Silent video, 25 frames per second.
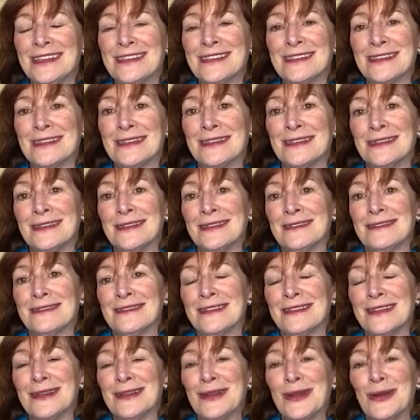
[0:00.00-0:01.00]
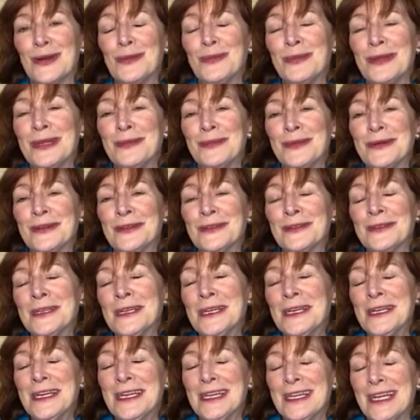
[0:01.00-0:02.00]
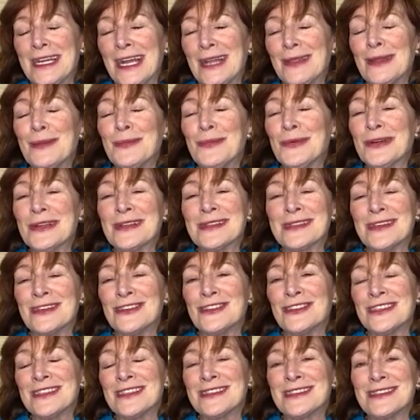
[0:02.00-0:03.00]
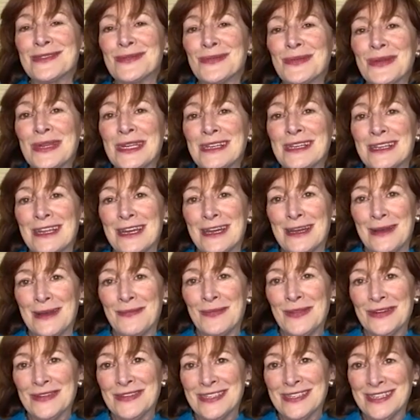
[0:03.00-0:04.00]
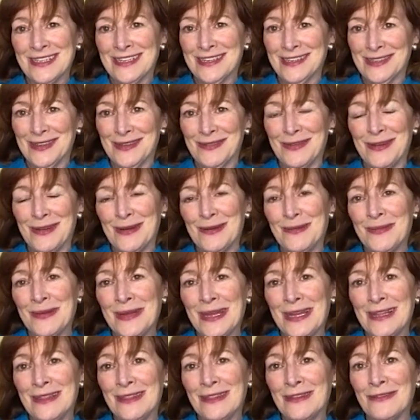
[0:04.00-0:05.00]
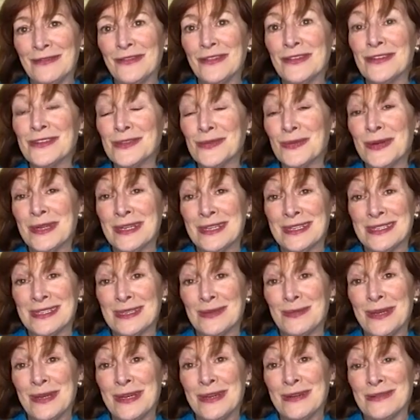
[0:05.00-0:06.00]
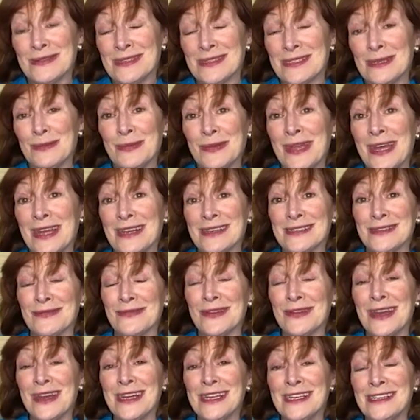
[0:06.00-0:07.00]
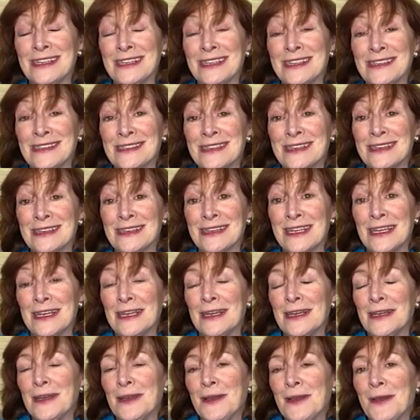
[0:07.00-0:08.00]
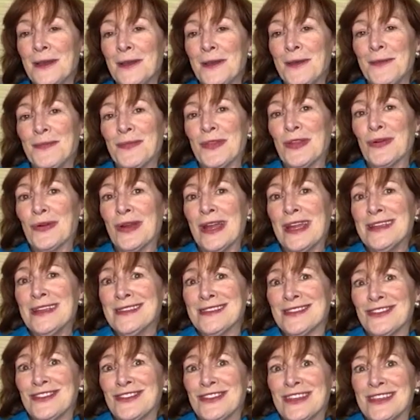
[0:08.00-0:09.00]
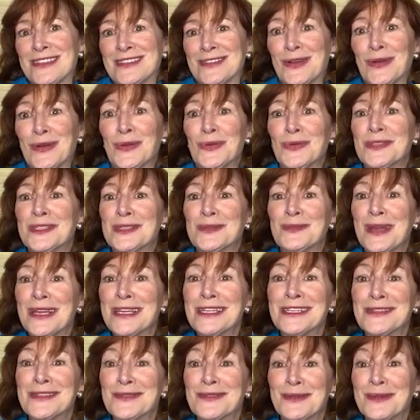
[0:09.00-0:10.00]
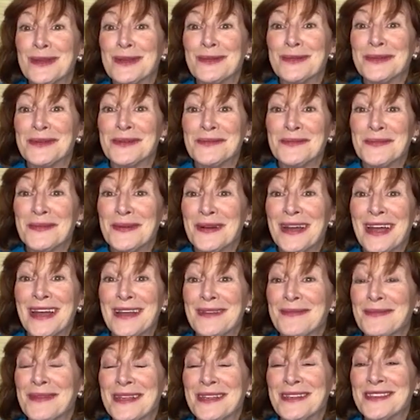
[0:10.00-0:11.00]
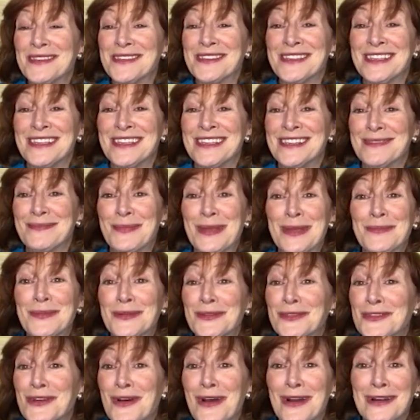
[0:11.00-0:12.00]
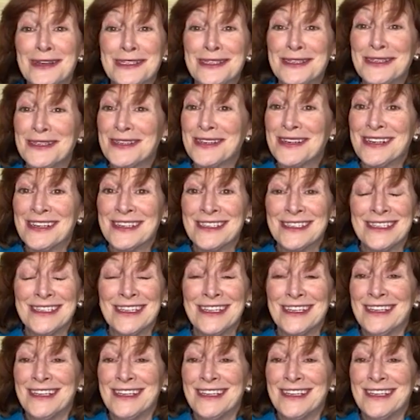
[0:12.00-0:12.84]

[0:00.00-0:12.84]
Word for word: to know people. And the books are just sweet. There's 6 of them. And the first one is about simple acts of kindness. And Grace just holds space for people. I mean, people talk to her.